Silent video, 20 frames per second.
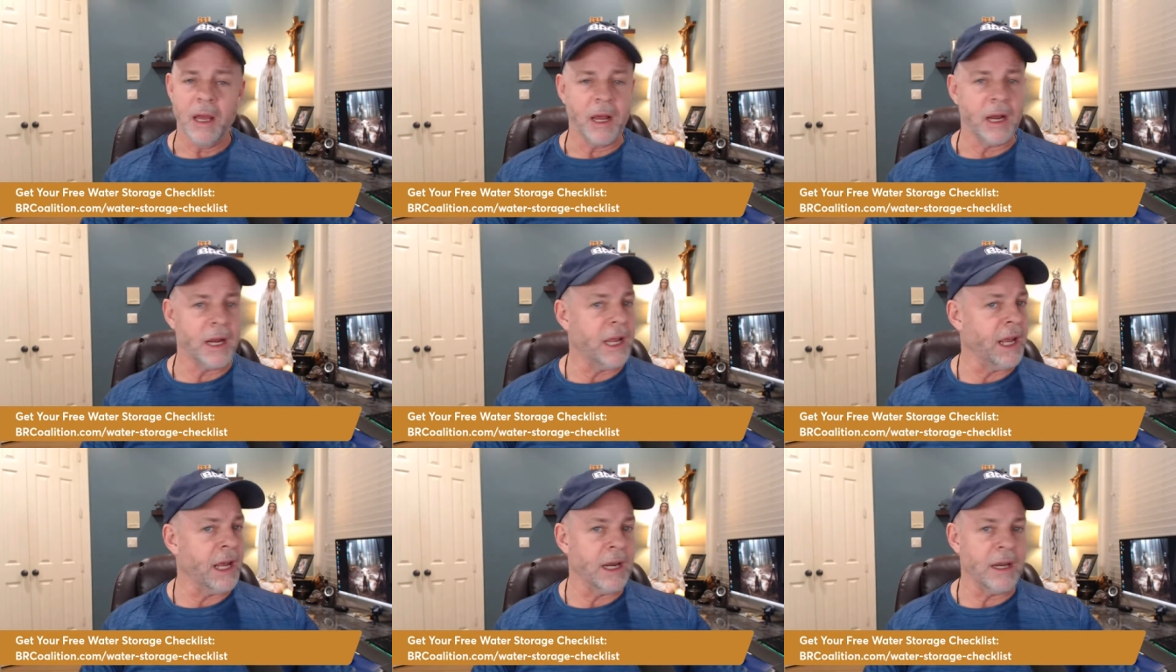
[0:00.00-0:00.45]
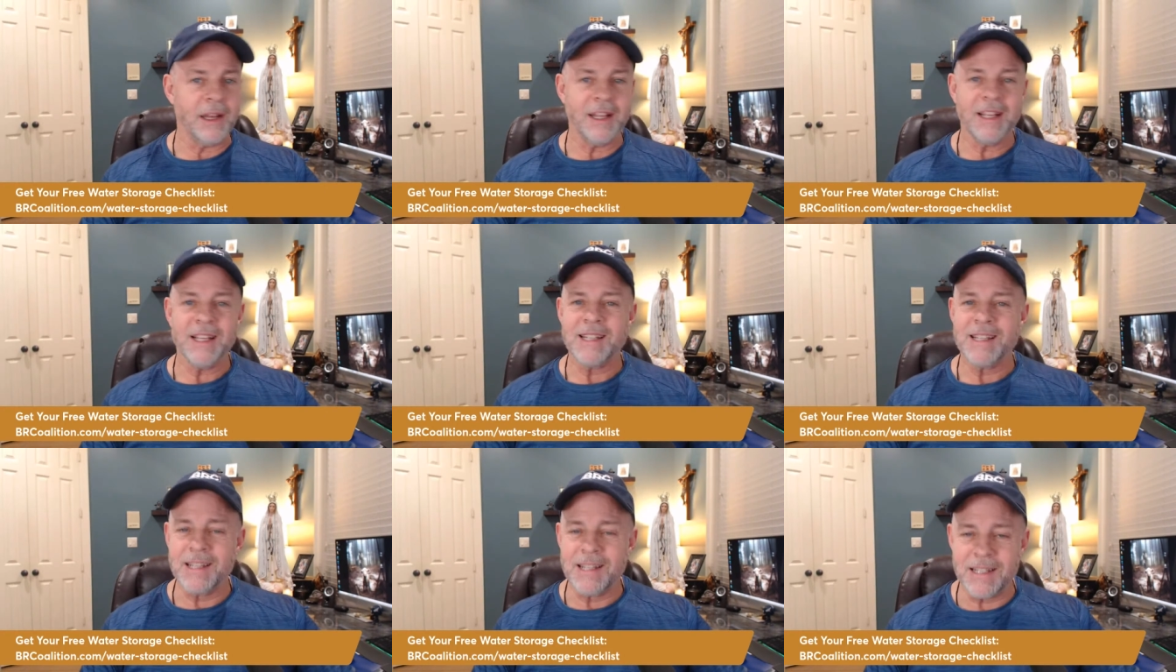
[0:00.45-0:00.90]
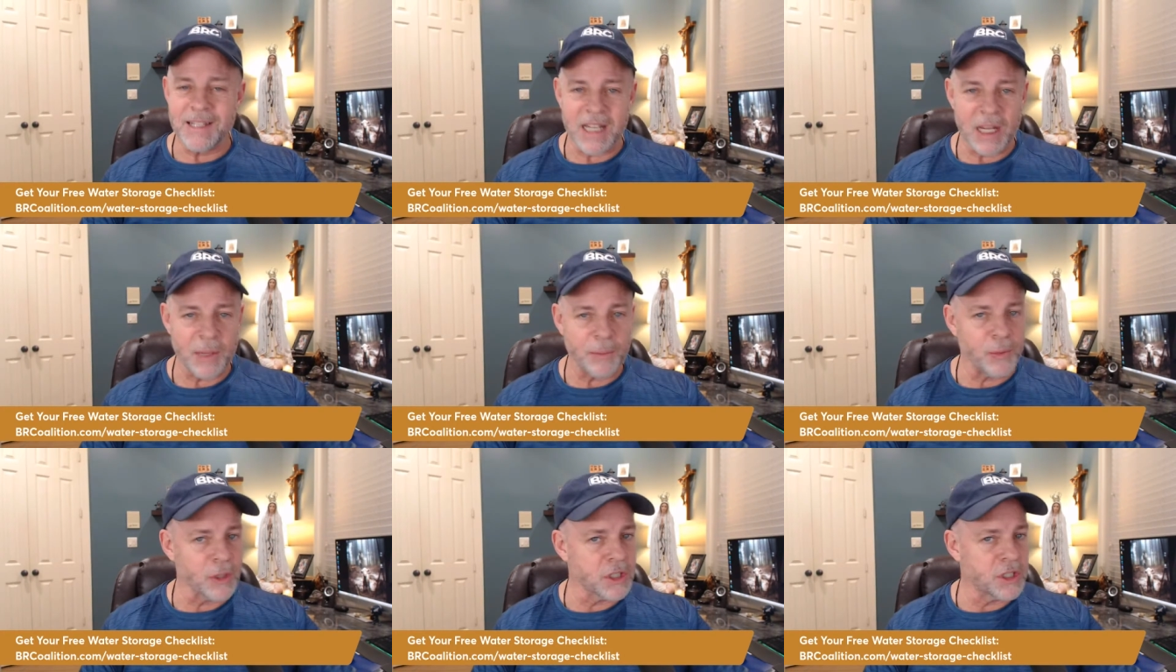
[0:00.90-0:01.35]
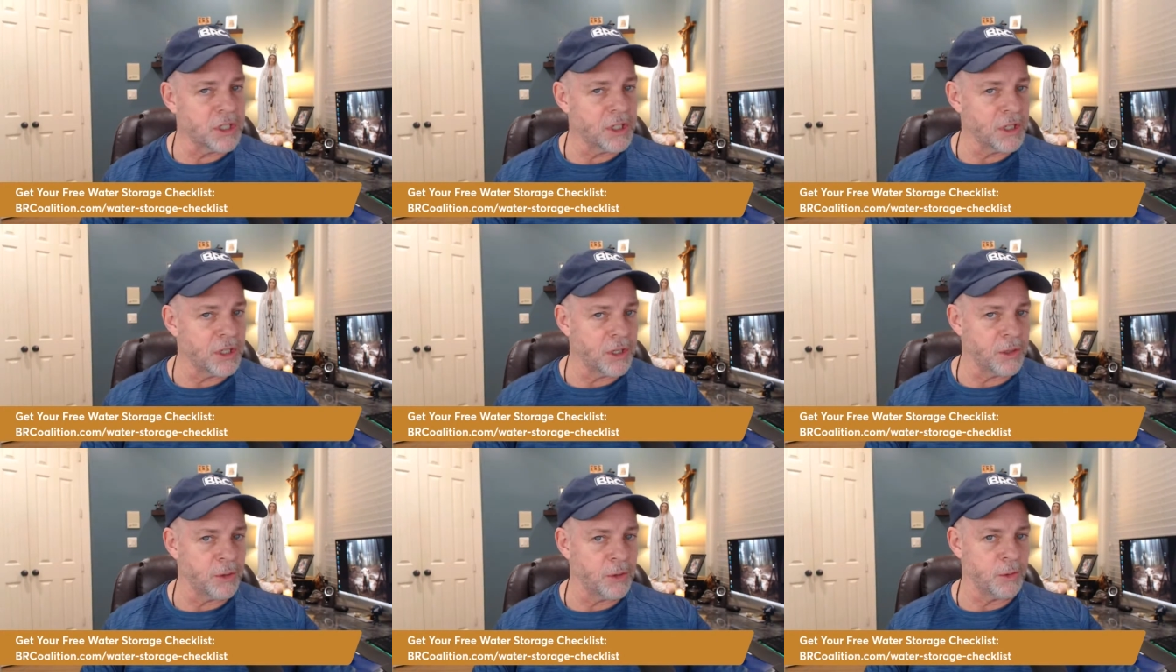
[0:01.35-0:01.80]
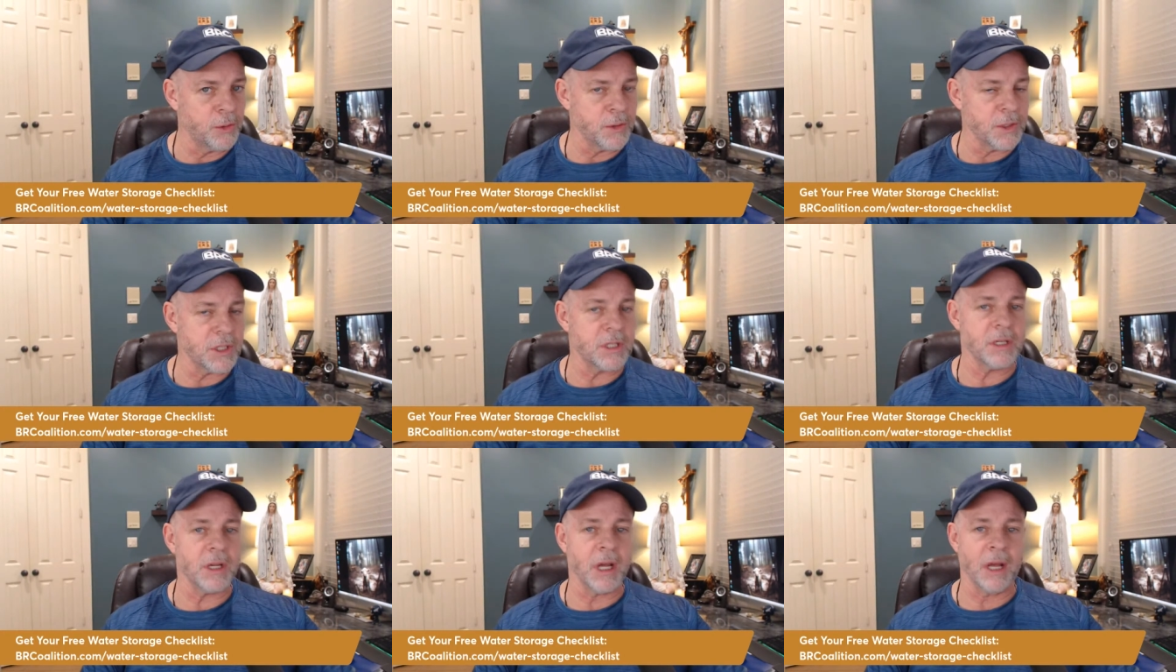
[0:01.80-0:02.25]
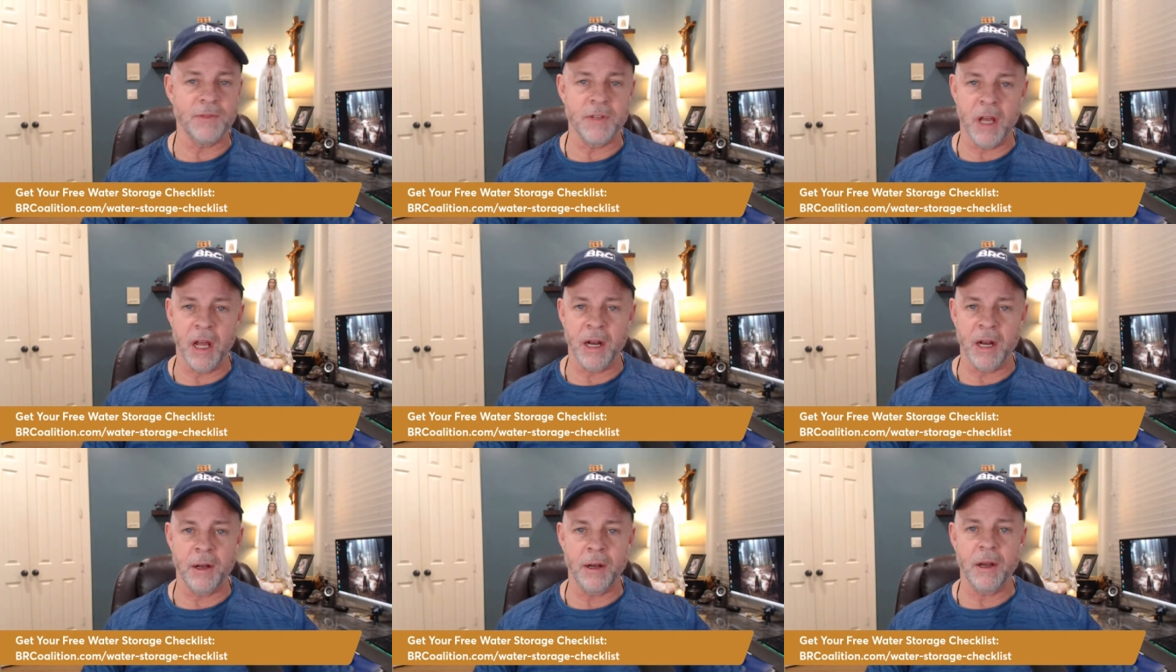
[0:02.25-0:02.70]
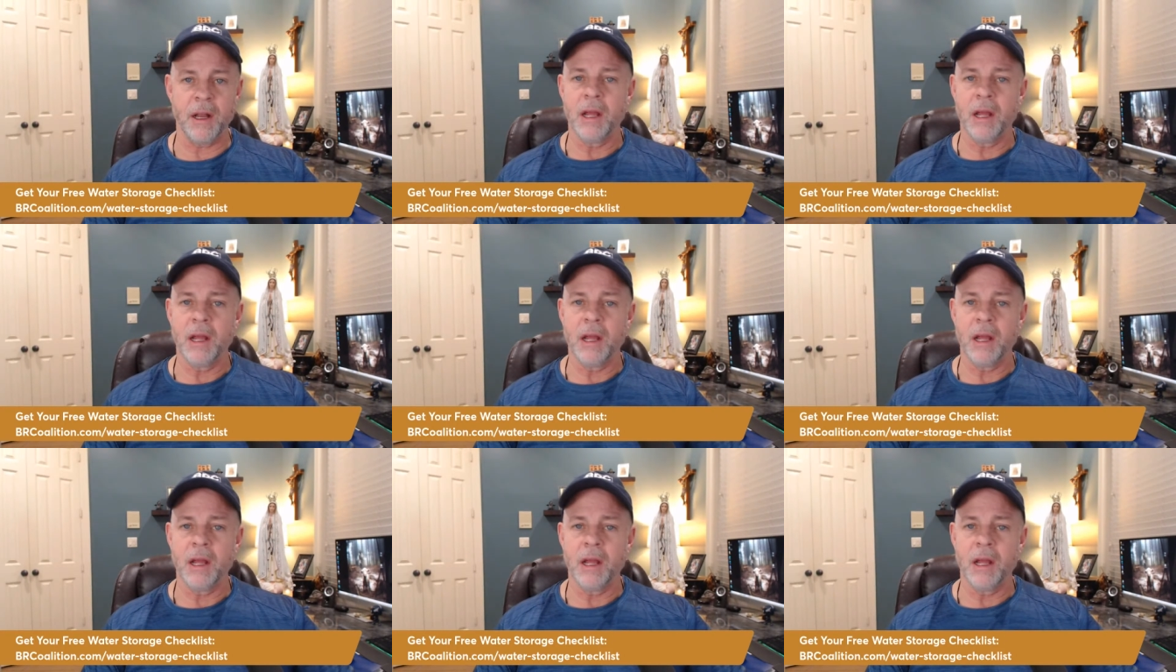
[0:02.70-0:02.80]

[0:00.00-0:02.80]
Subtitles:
Again, simple to use. I've done it